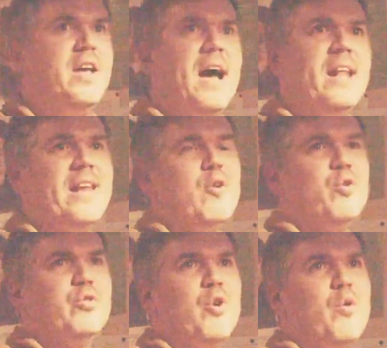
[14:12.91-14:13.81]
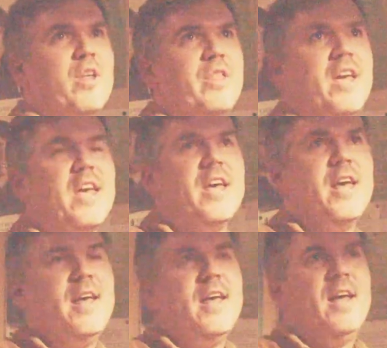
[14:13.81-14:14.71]
And then also, I think
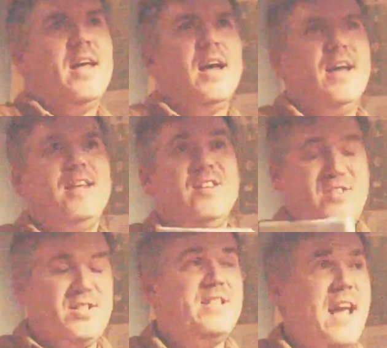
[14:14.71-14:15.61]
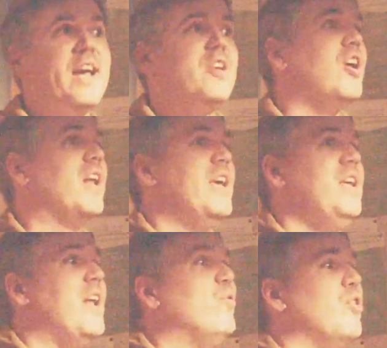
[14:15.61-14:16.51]

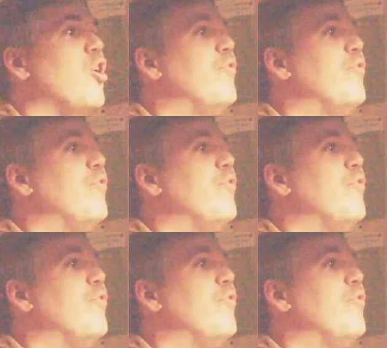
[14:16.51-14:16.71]
technically, there was